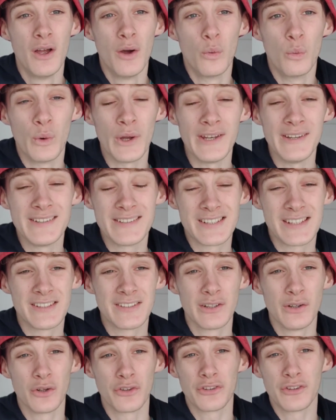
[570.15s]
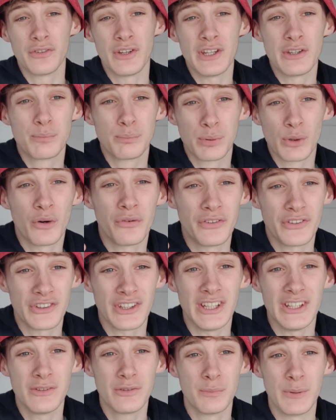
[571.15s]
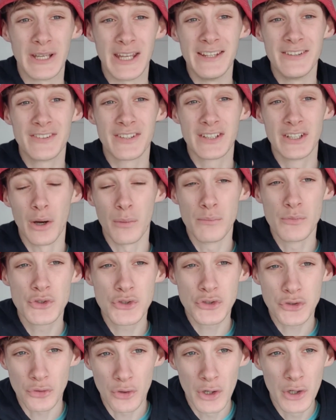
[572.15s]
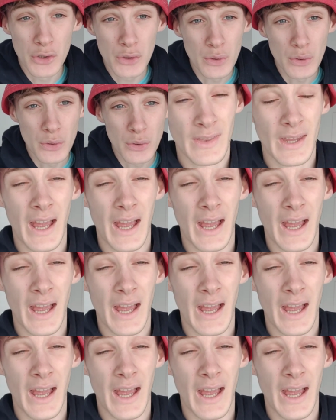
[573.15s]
witnesses lots of his prophecies begin to come true,